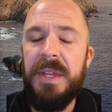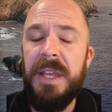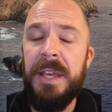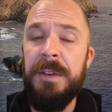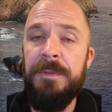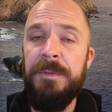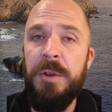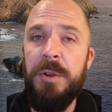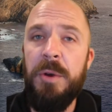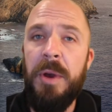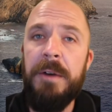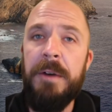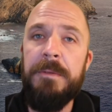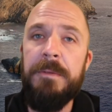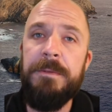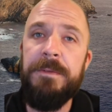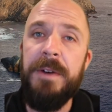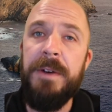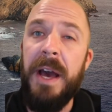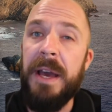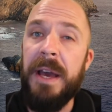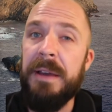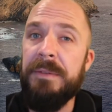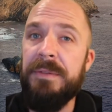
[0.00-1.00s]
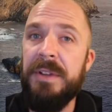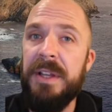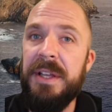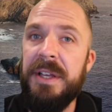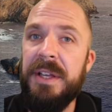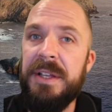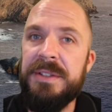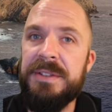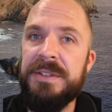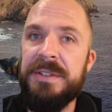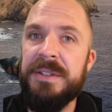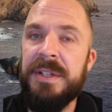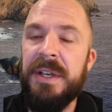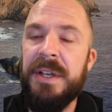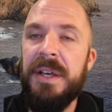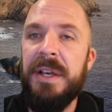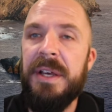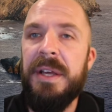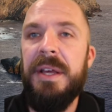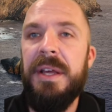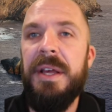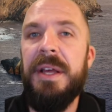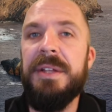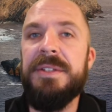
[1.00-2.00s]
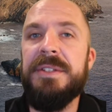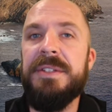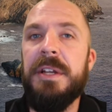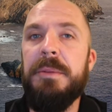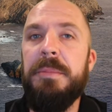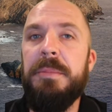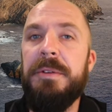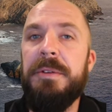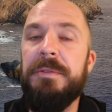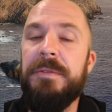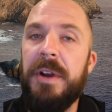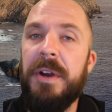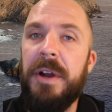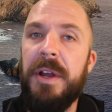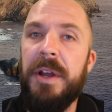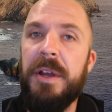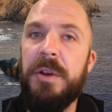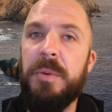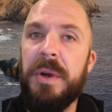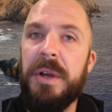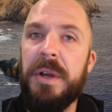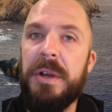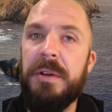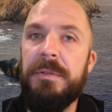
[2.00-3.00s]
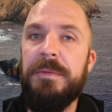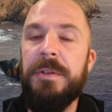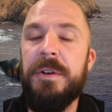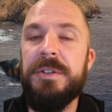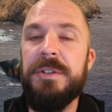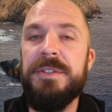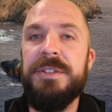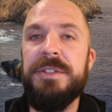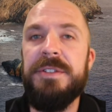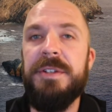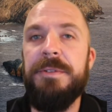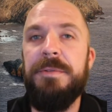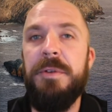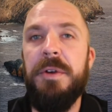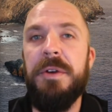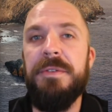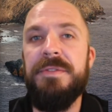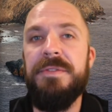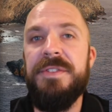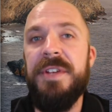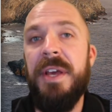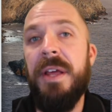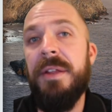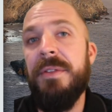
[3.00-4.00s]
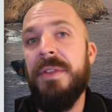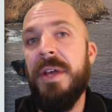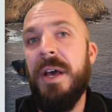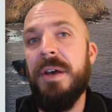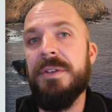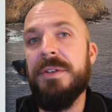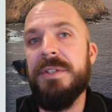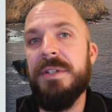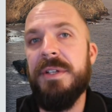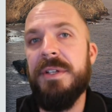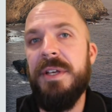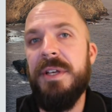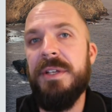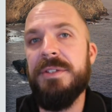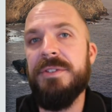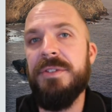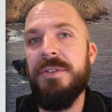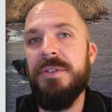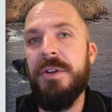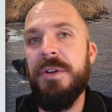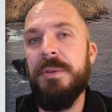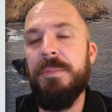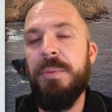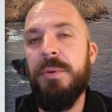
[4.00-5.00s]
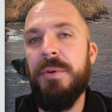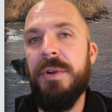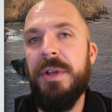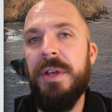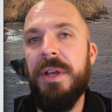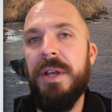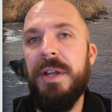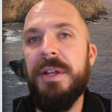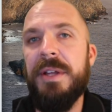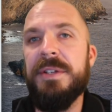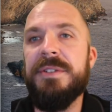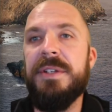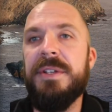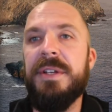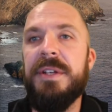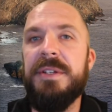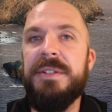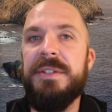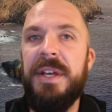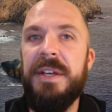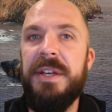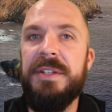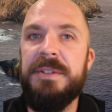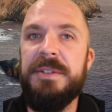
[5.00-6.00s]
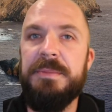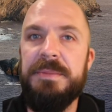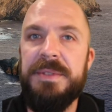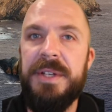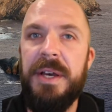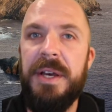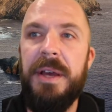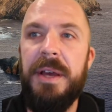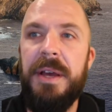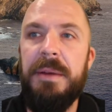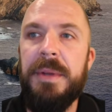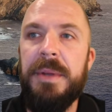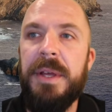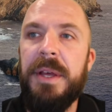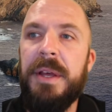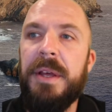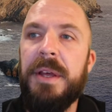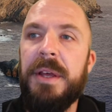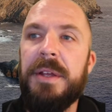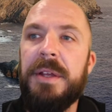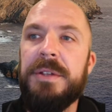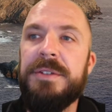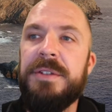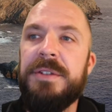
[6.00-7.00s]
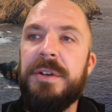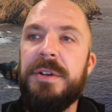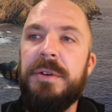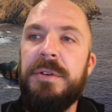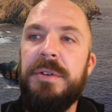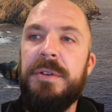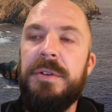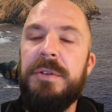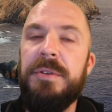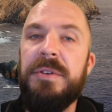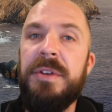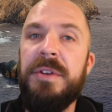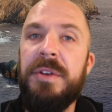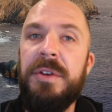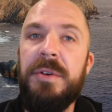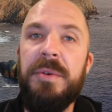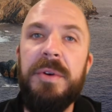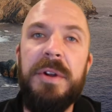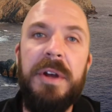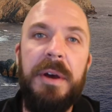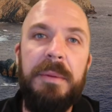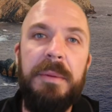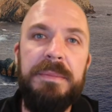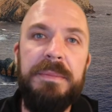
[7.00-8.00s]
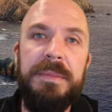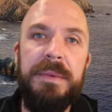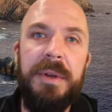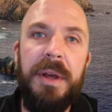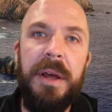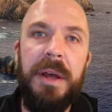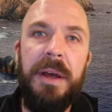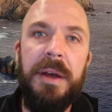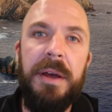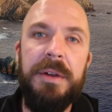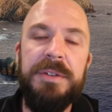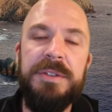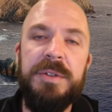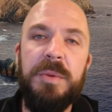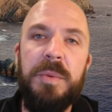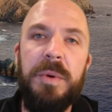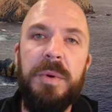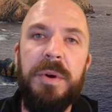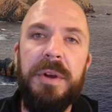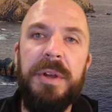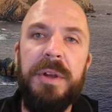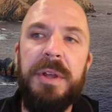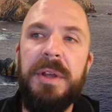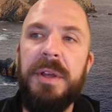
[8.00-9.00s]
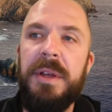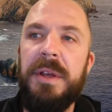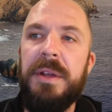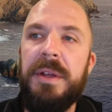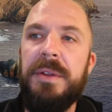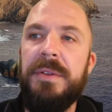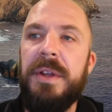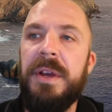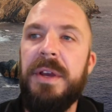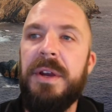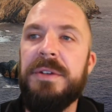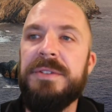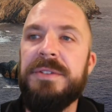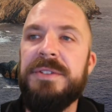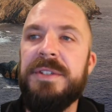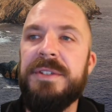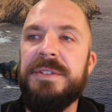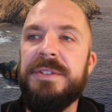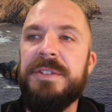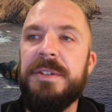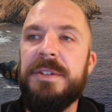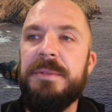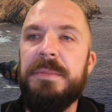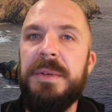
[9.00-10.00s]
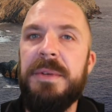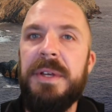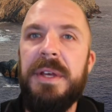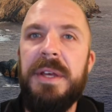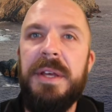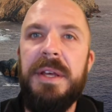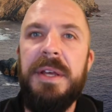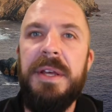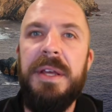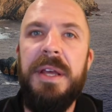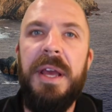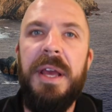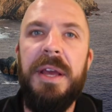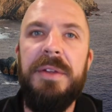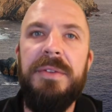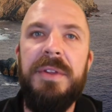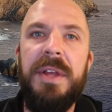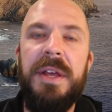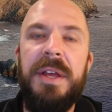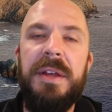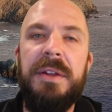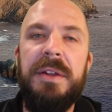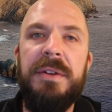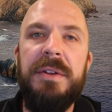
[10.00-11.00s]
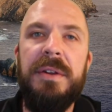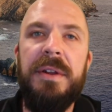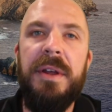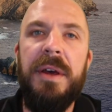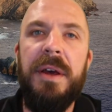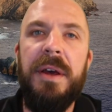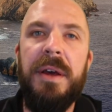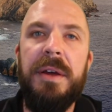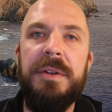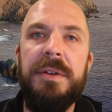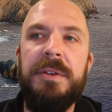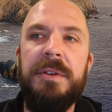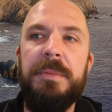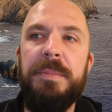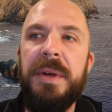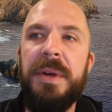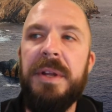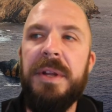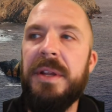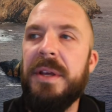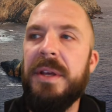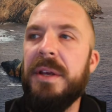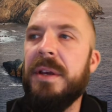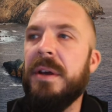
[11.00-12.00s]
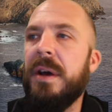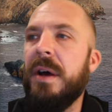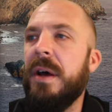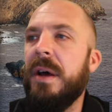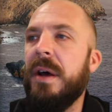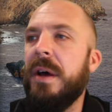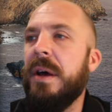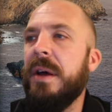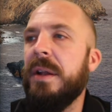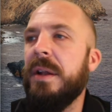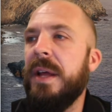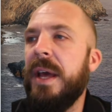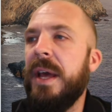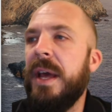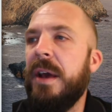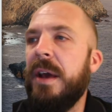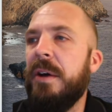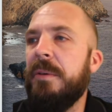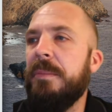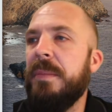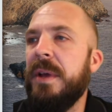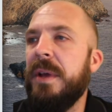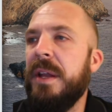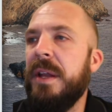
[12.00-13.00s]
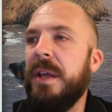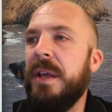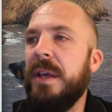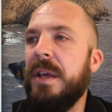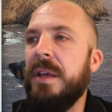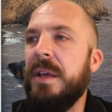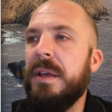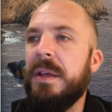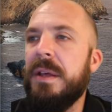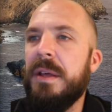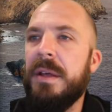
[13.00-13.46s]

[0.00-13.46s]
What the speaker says: if you have 5 leads, it's going to be very quick, versus if you have 10,000 leads that you're importing, it is going to take some time. So you queue it up to work in their system, and then depending on how many